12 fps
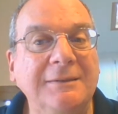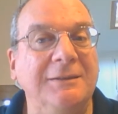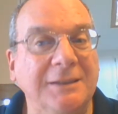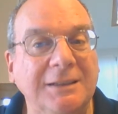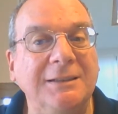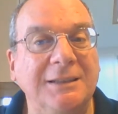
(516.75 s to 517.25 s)

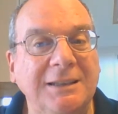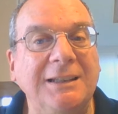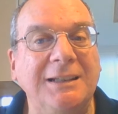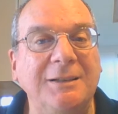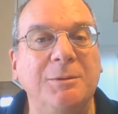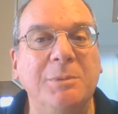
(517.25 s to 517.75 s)
It's a
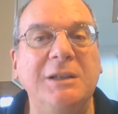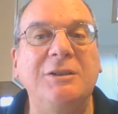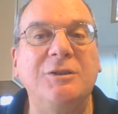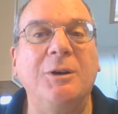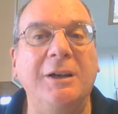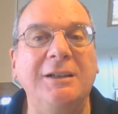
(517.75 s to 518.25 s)
little bit
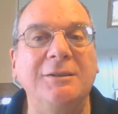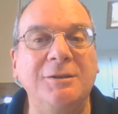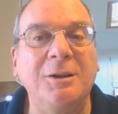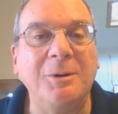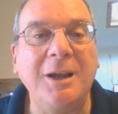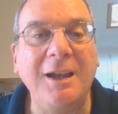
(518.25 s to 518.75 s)
strange,
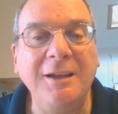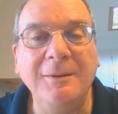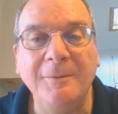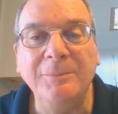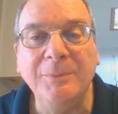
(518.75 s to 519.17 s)
okay?